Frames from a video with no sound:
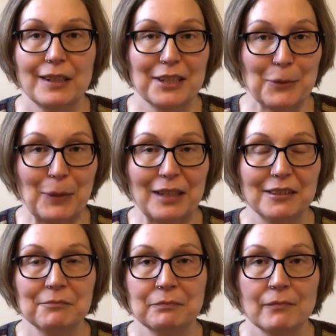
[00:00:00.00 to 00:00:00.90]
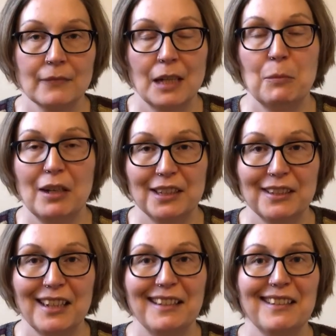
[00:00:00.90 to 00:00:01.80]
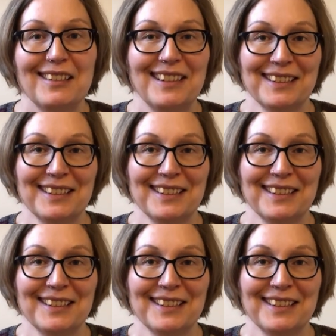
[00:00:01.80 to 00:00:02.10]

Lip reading: spin, pun intended.